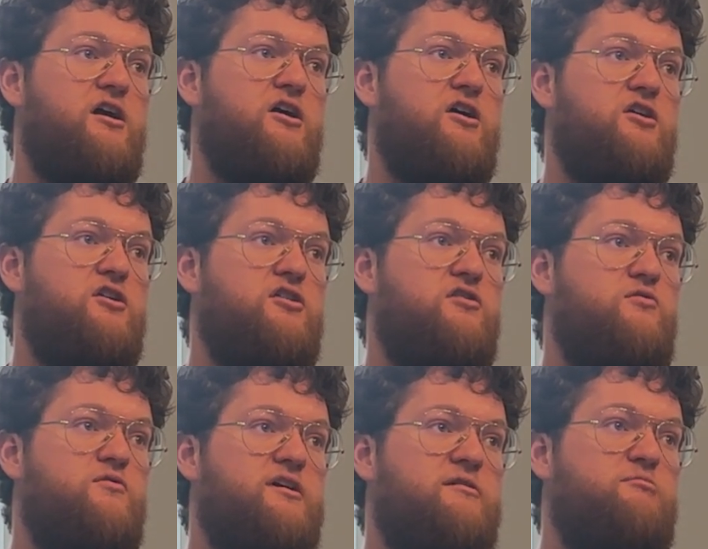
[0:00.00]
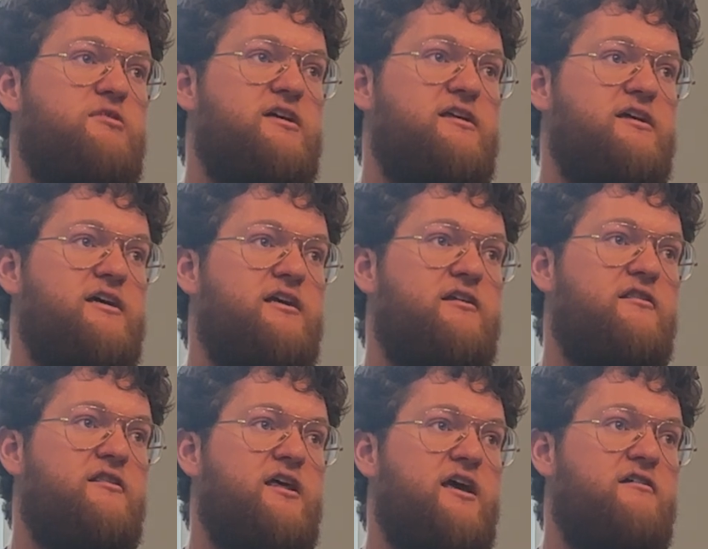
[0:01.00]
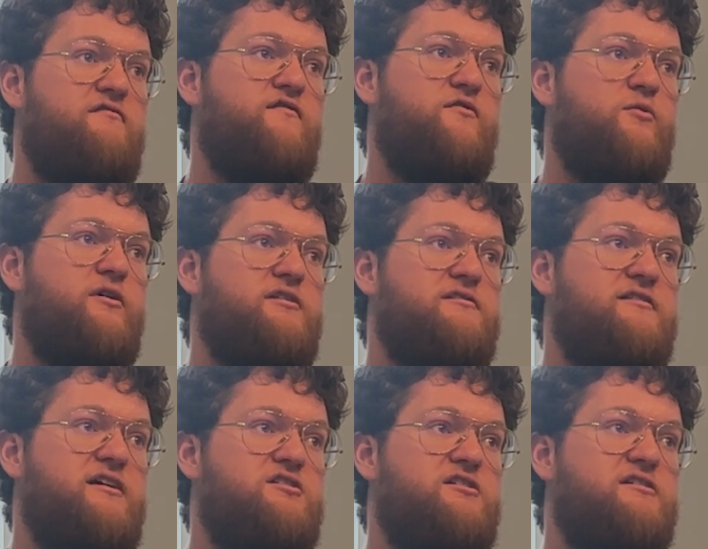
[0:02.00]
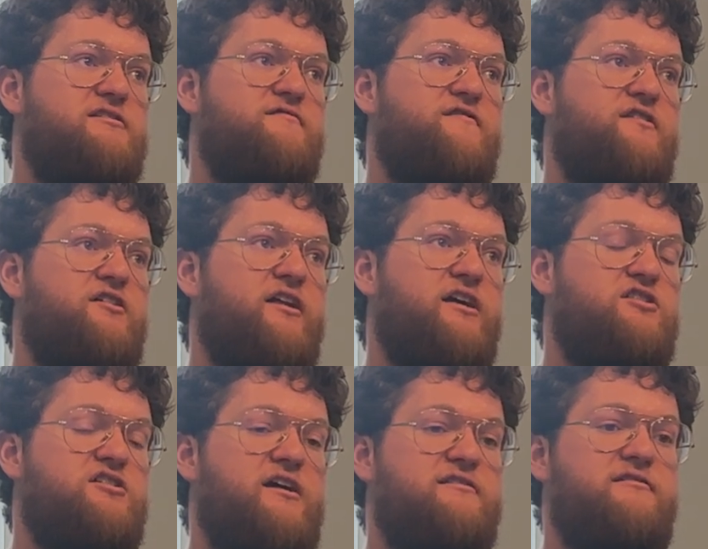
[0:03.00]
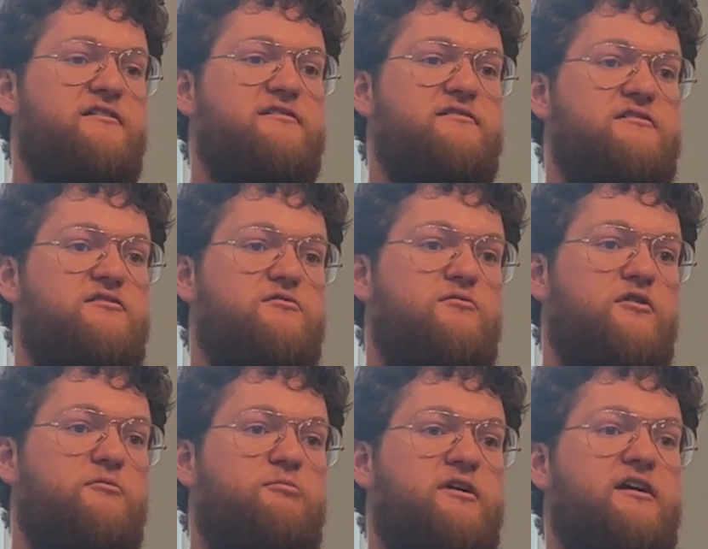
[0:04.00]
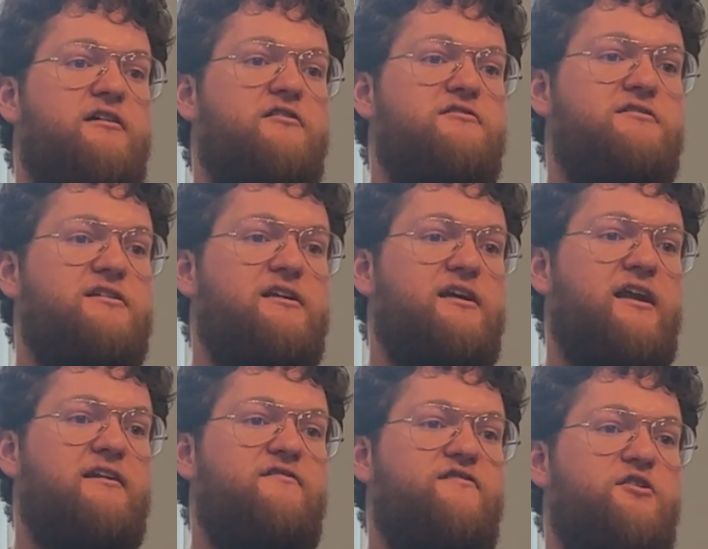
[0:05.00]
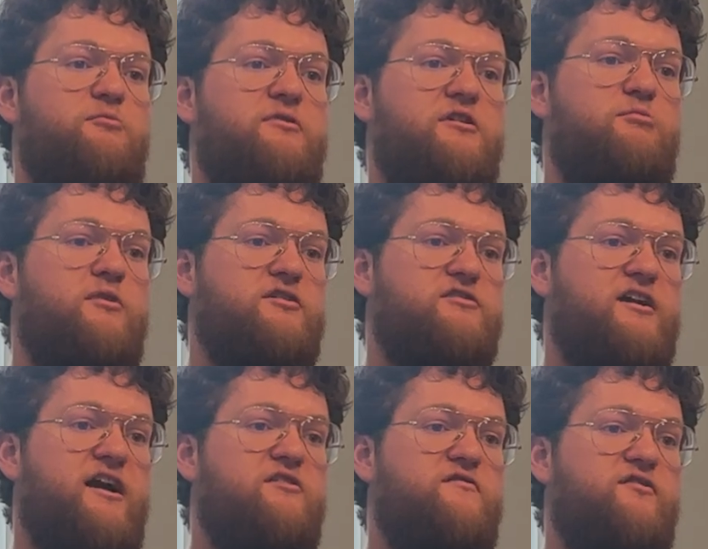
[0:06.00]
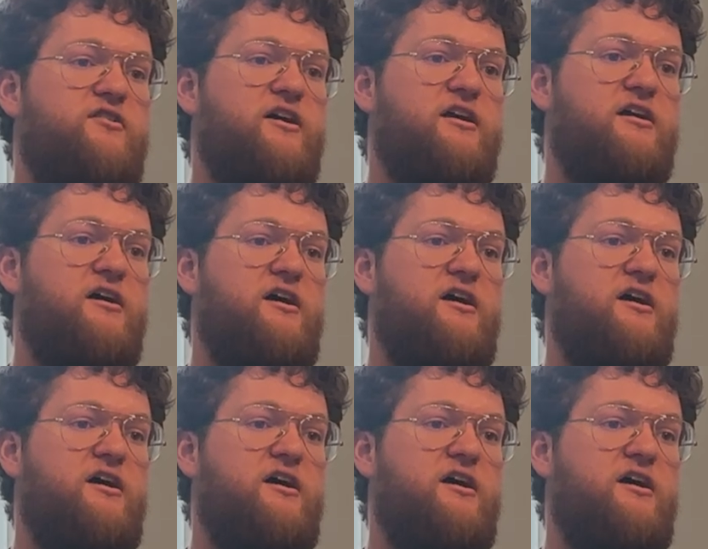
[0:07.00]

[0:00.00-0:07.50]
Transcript: you can be the influence that she doesn't feel like she has to listen to her peers and feel peer pressured? How do you feel like